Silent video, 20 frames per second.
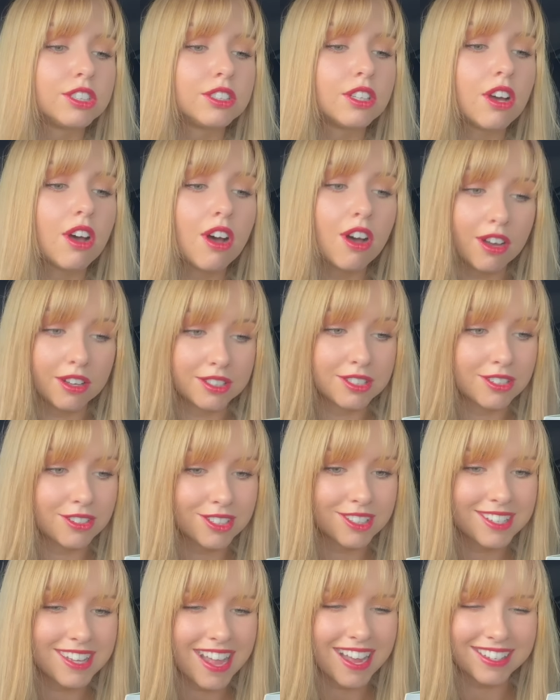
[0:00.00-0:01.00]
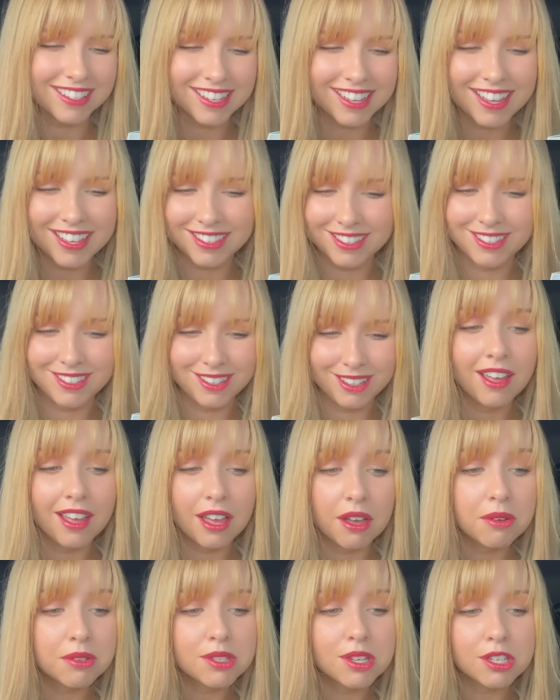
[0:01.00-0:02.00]
odds are stacked against you." I
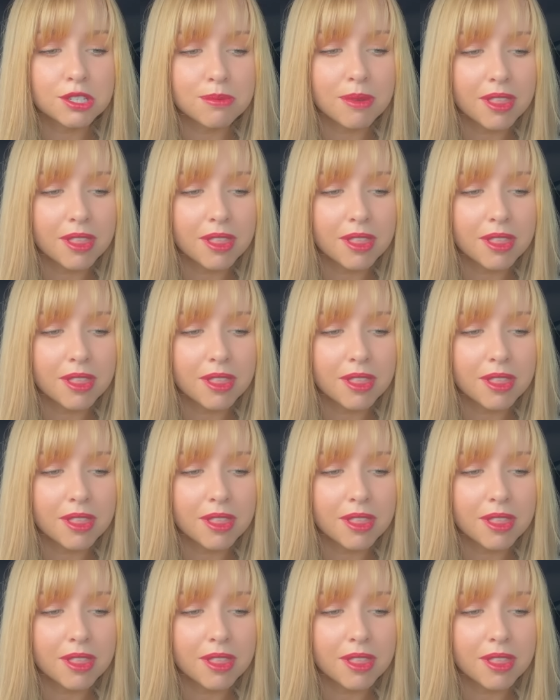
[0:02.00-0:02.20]
was hooked by the